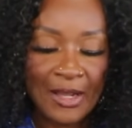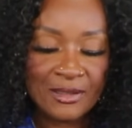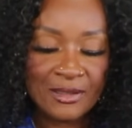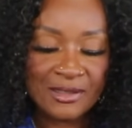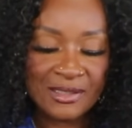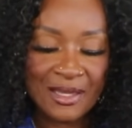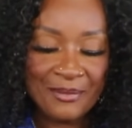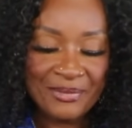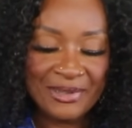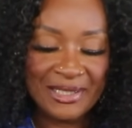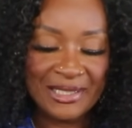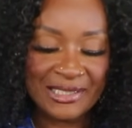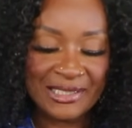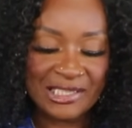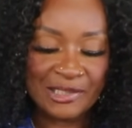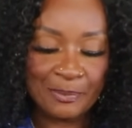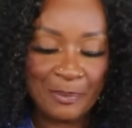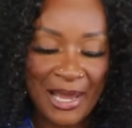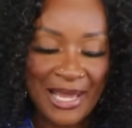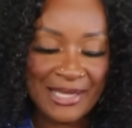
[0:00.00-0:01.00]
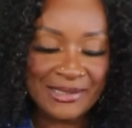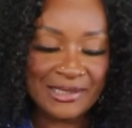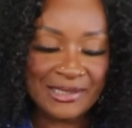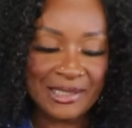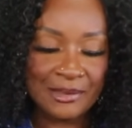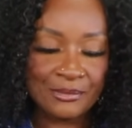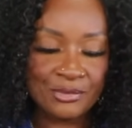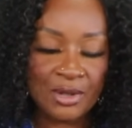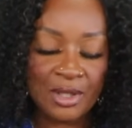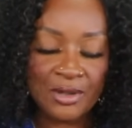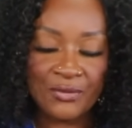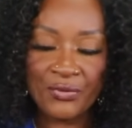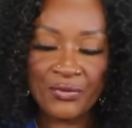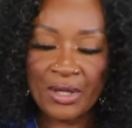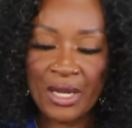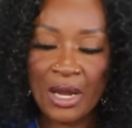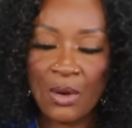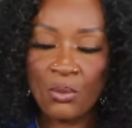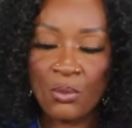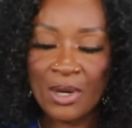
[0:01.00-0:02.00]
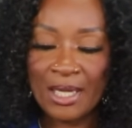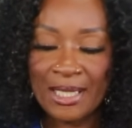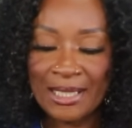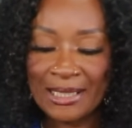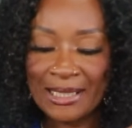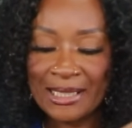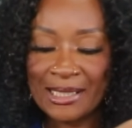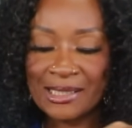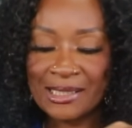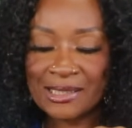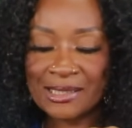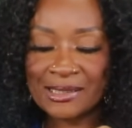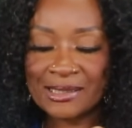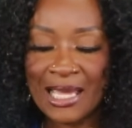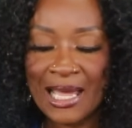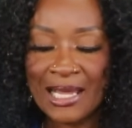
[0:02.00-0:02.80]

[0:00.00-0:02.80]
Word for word: Something is spicy. I'm trying to figure out what it is because